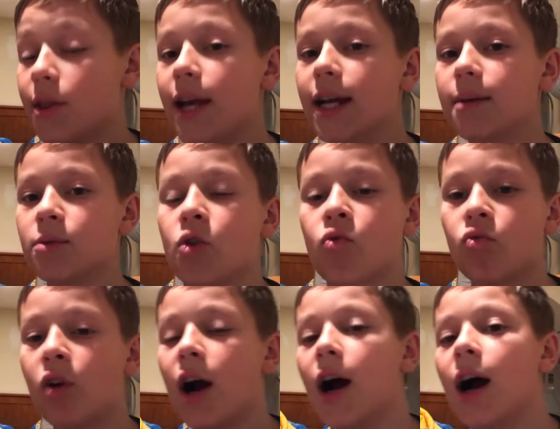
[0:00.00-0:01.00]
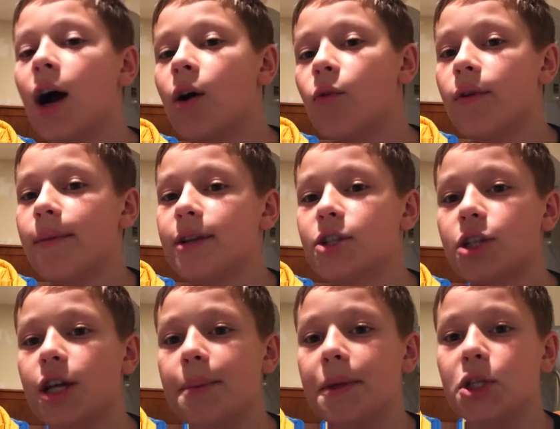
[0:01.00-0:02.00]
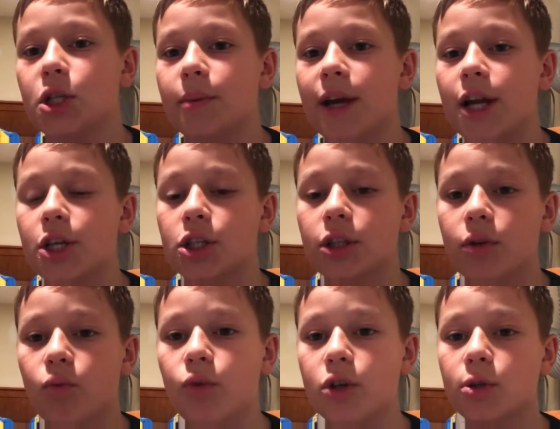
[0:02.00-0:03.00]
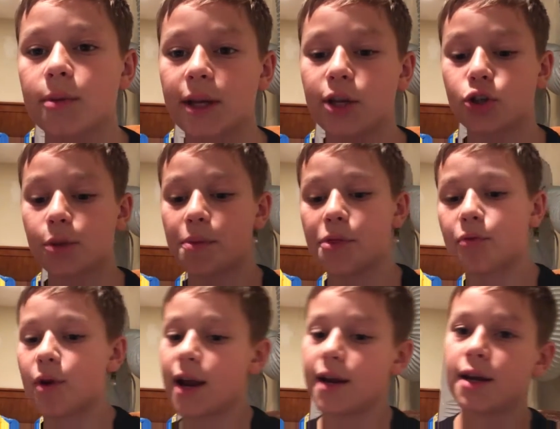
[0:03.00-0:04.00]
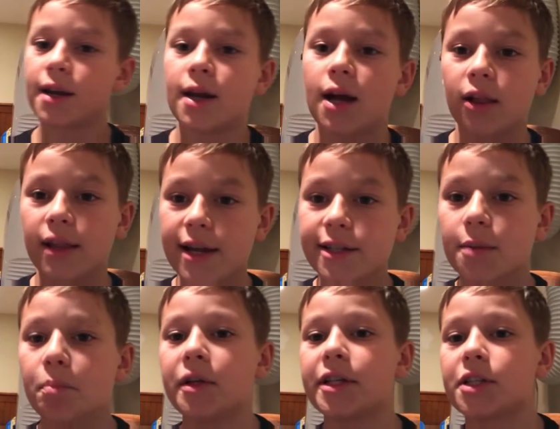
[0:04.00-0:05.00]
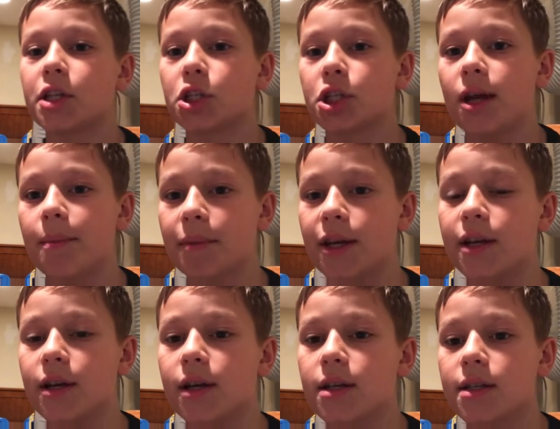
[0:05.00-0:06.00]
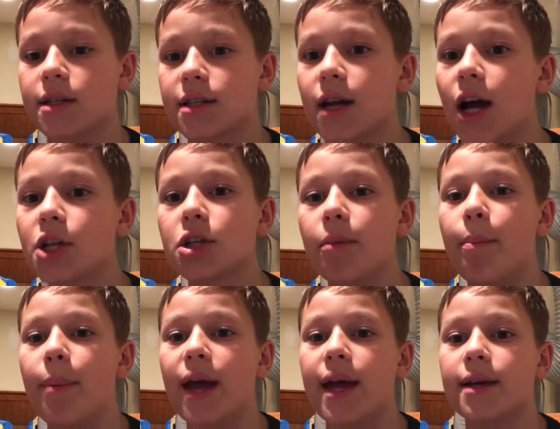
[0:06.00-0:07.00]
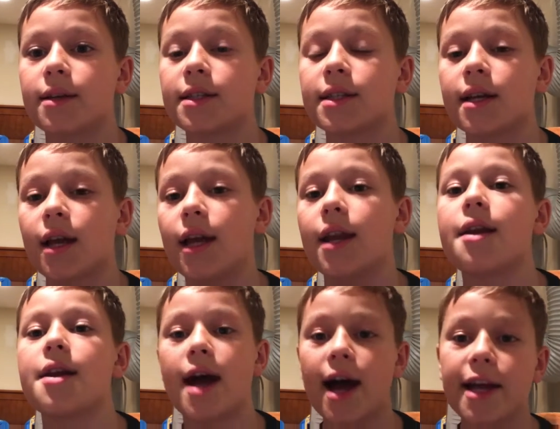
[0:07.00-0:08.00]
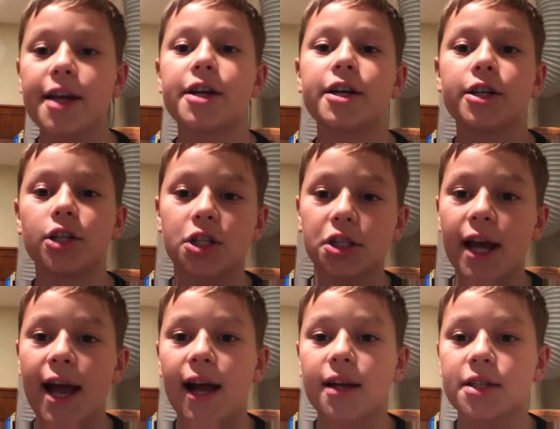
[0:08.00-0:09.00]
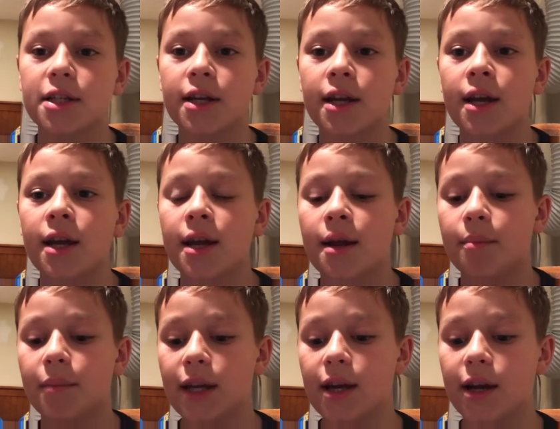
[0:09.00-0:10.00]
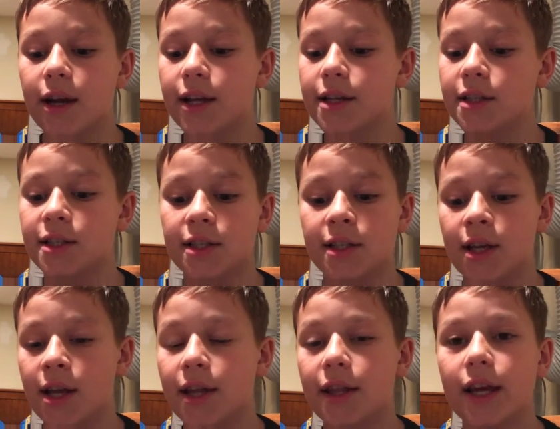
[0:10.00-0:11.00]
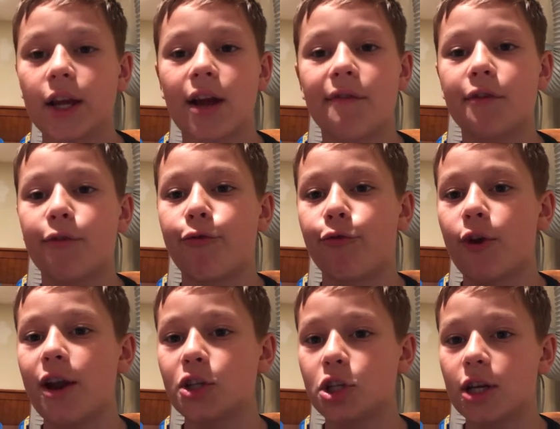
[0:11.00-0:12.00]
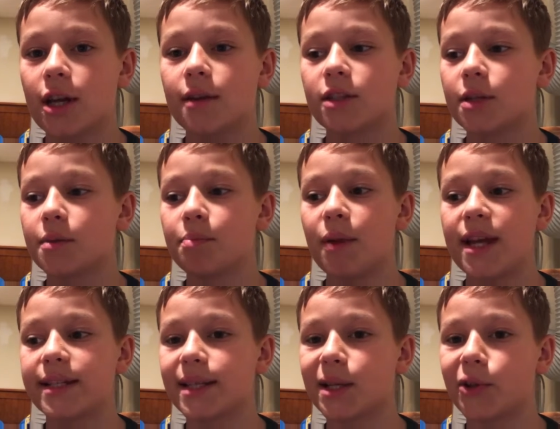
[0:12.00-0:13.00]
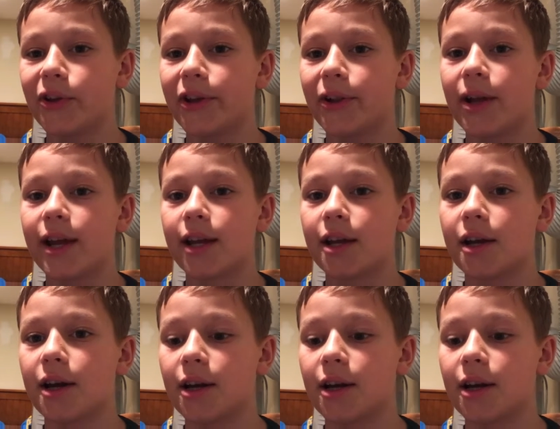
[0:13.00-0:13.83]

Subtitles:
Then comes the Raw Women's Championship match, which would be a triple threat. Alexa Bliss, the champion, Sasha Banks, and Nia Jax. Because they could have the French, it's basically like,